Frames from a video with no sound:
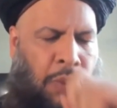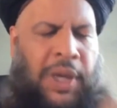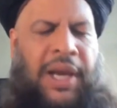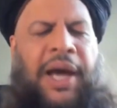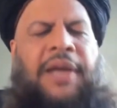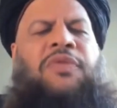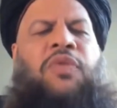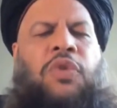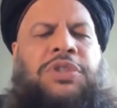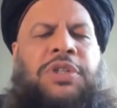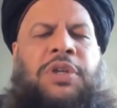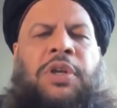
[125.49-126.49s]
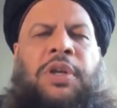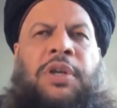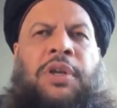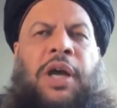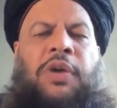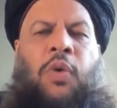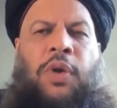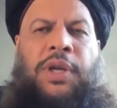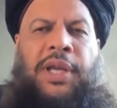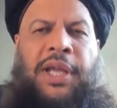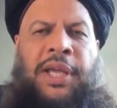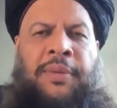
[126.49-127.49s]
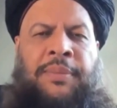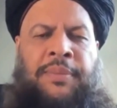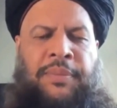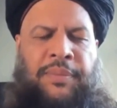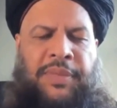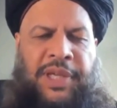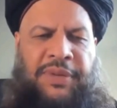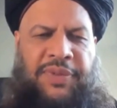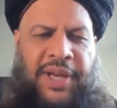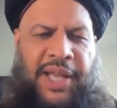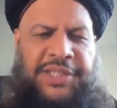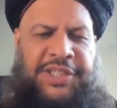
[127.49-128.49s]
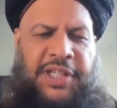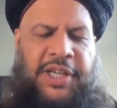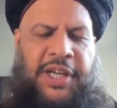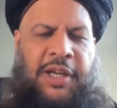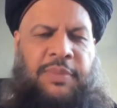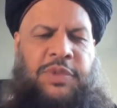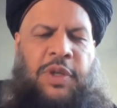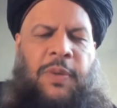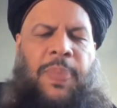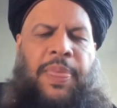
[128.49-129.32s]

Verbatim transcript: Well, anfus, not only in financial terms,